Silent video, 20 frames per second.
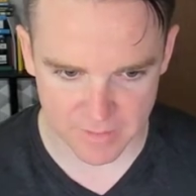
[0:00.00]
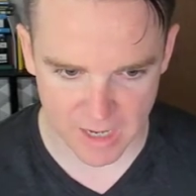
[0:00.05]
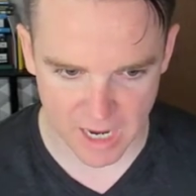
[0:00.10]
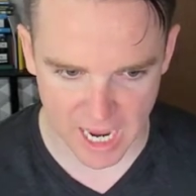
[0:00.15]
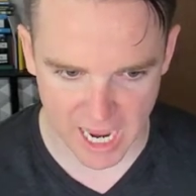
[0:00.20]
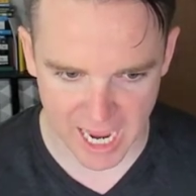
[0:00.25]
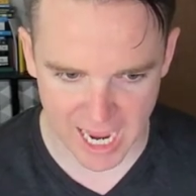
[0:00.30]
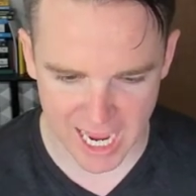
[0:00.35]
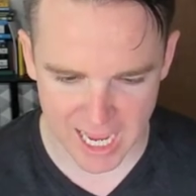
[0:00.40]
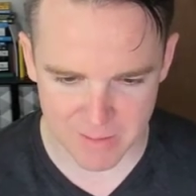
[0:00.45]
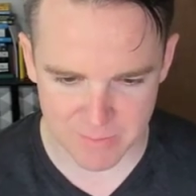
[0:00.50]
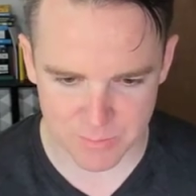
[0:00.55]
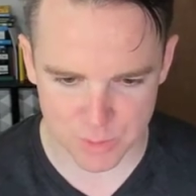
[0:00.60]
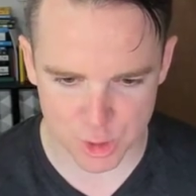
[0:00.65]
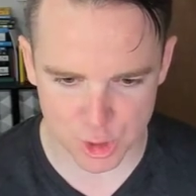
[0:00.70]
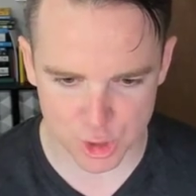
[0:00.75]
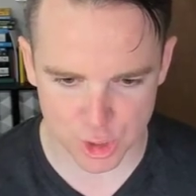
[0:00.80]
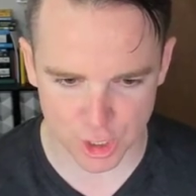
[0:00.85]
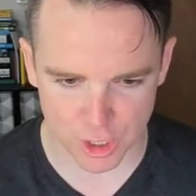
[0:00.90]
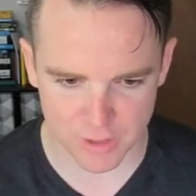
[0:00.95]
I'm
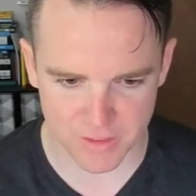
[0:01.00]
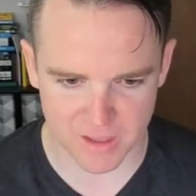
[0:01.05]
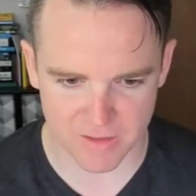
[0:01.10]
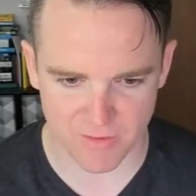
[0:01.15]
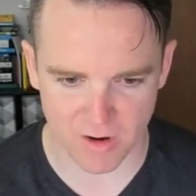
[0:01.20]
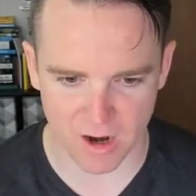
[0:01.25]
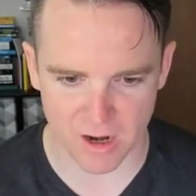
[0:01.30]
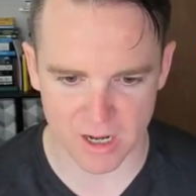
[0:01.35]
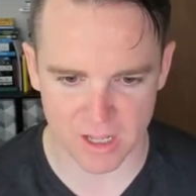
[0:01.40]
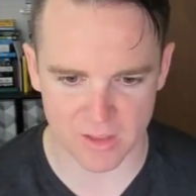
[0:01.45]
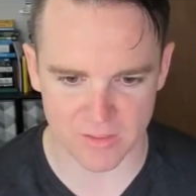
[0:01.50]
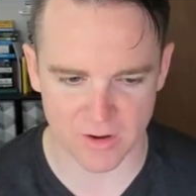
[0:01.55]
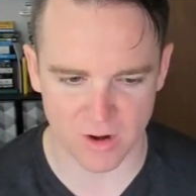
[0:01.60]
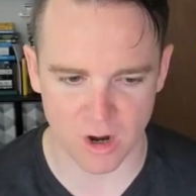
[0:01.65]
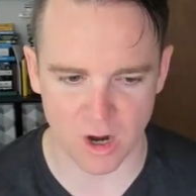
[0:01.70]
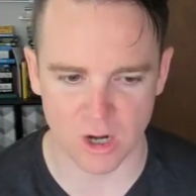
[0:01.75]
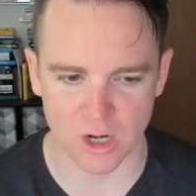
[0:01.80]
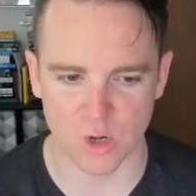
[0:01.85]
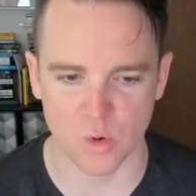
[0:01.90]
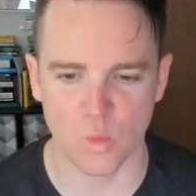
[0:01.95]
sure they're
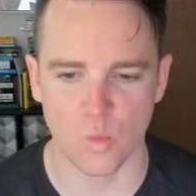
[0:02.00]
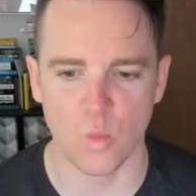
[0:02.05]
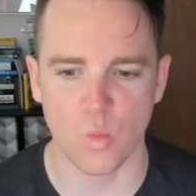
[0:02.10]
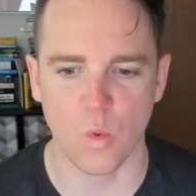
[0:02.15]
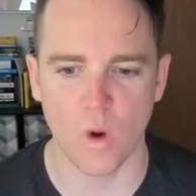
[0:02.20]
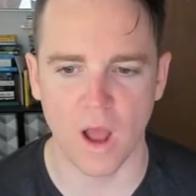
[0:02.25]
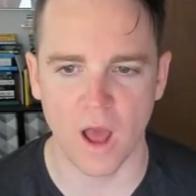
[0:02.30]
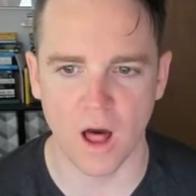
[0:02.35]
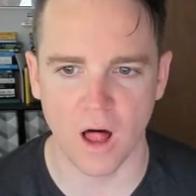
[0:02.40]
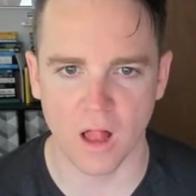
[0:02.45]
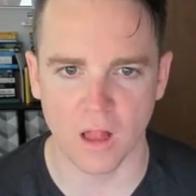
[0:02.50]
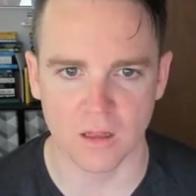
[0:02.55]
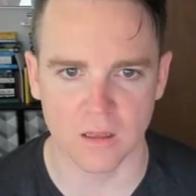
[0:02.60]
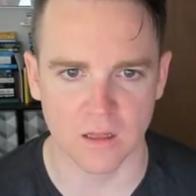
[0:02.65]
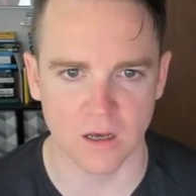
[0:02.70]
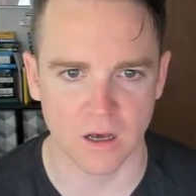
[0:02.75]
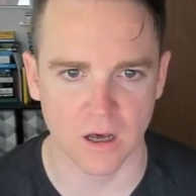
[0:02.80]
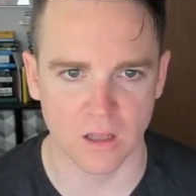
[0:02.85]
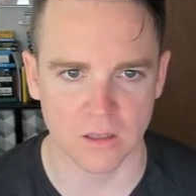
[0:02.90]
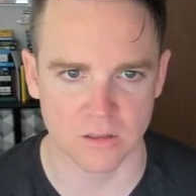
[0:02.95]
already
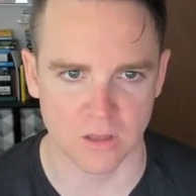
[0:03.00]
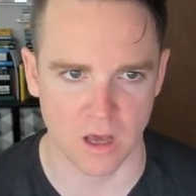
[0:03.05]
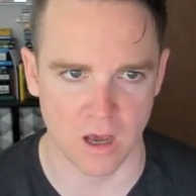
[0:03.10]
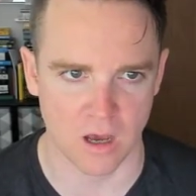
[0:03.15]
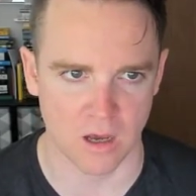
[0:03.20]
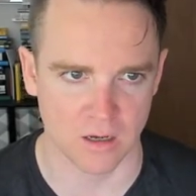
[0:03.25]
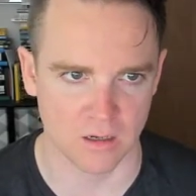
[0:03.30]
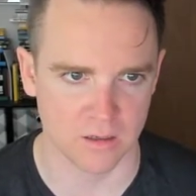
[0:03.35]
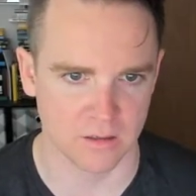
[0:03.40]
well along